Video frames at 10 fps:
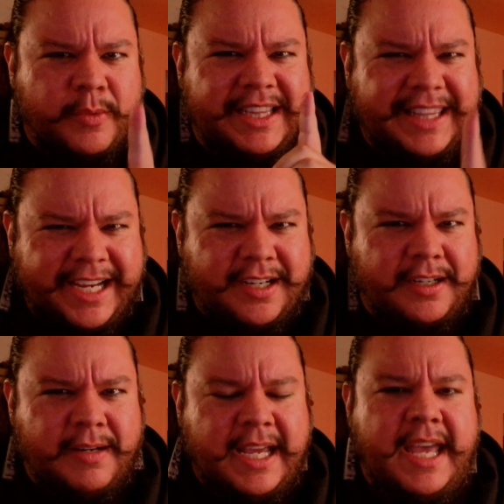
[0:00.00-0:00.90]
it
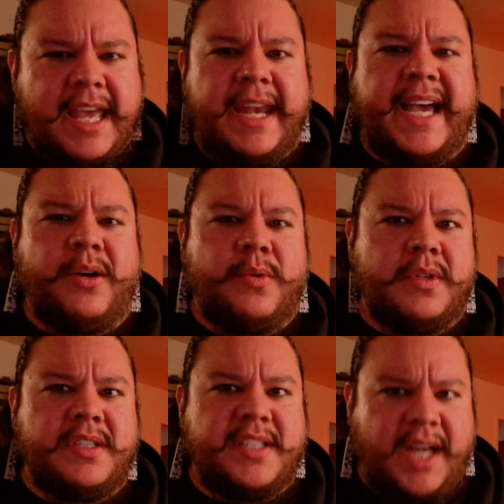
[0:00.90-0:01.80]
later. Now,
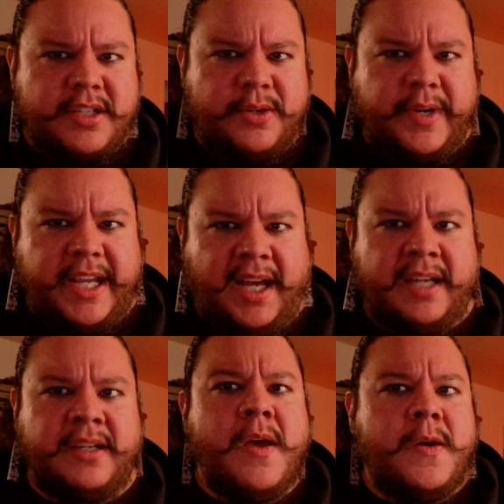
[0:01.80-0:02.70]
Dr.
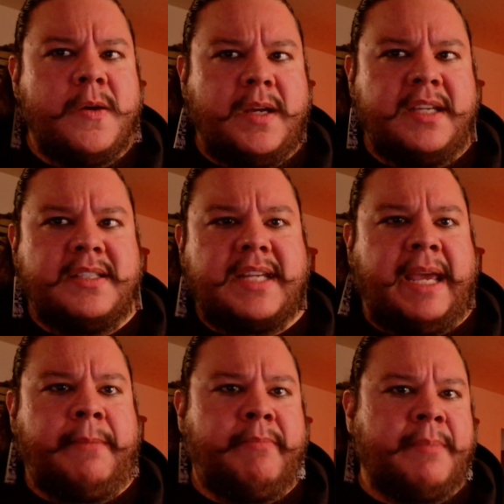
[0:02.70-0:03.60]
Rihan, who is
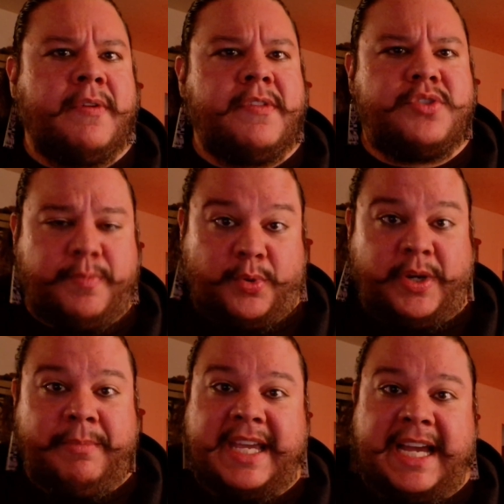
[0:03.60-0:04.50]
a member of the
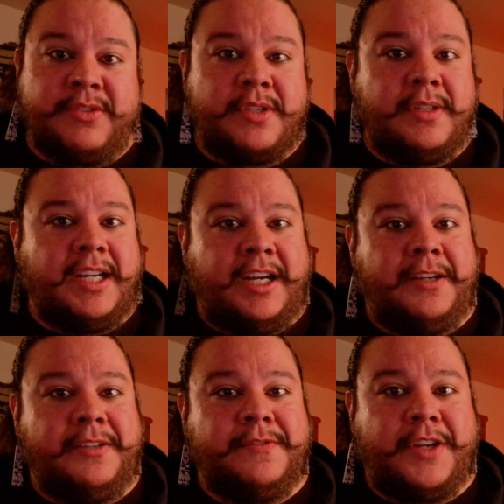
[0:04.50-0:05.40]
Supreme Council
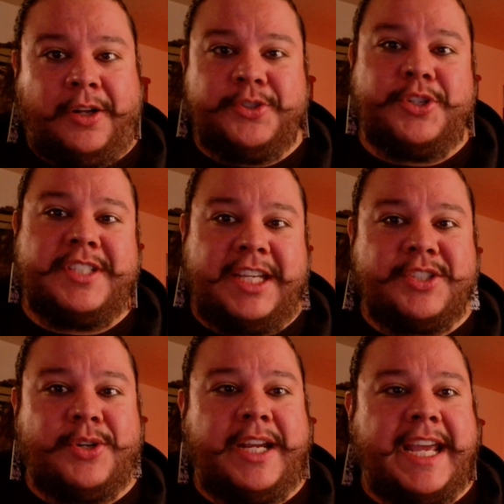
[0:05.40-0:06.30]
of Cultures,
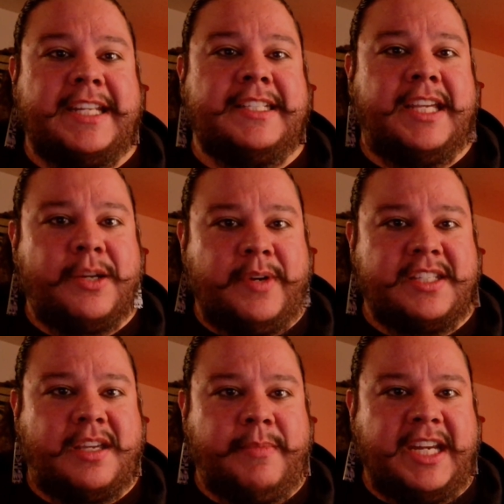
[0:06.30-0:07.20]
History, and
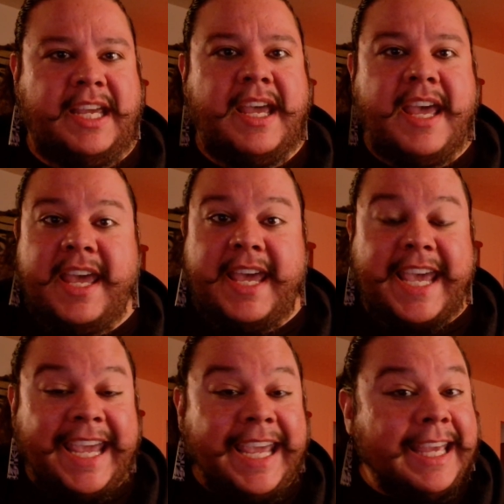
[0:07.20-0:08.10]
Antiquities Committee,
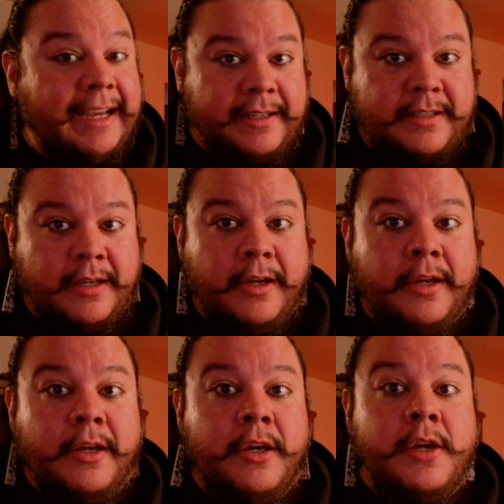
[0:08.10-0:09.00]
and
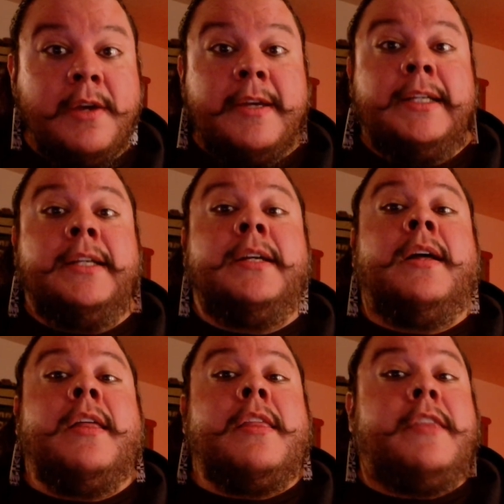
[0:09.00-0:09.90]

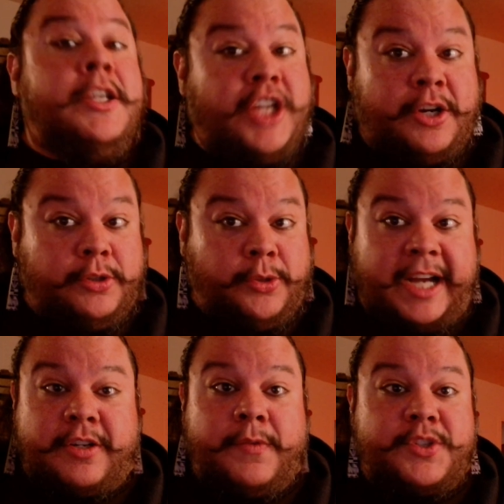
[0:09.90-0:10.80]
the General
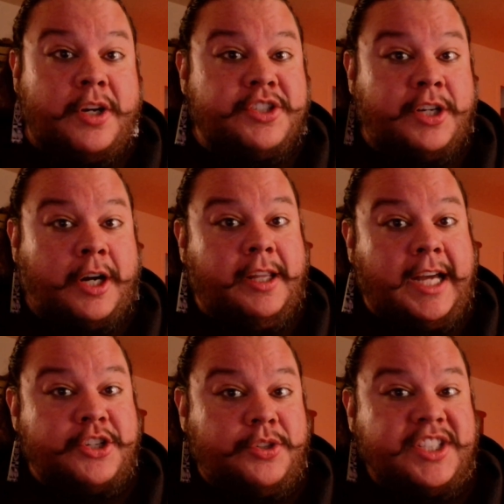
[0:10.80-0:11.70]
Director of Research and
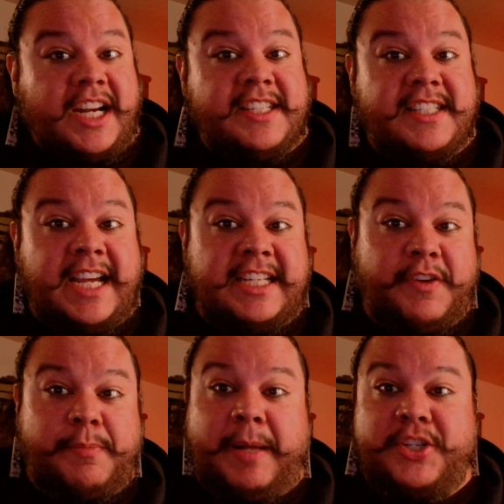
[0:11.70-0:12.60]
Archaeological Studies and
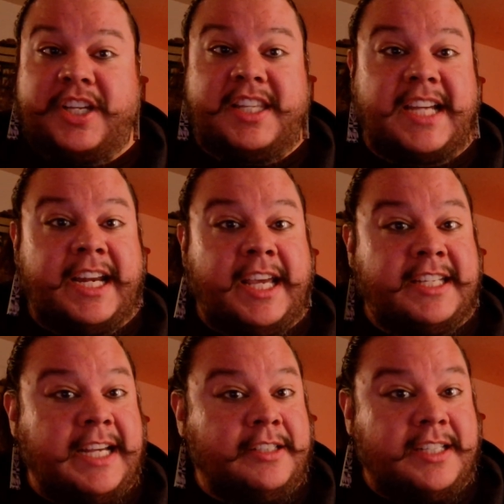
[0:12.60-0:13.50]
Scientific Publishing in Sinai
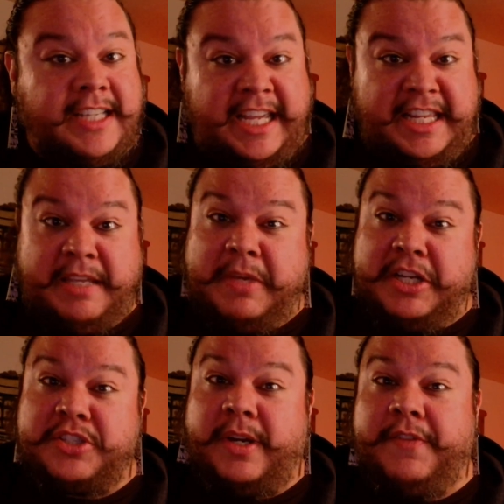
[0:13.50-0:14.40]
and Delta in the
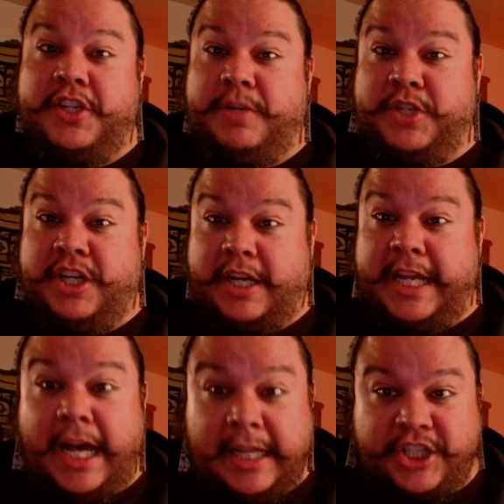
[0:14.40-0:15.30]
Ministry of Egyptian
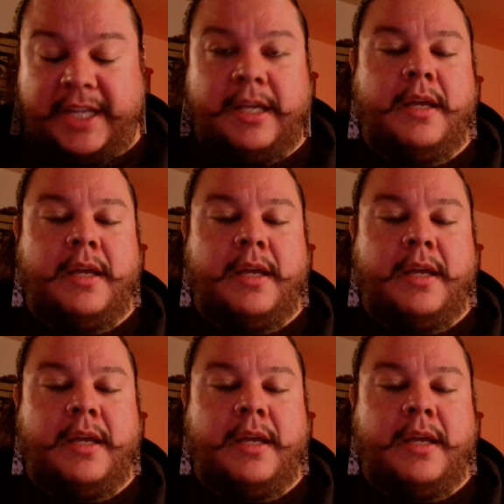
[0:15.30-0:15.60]
Archaeology.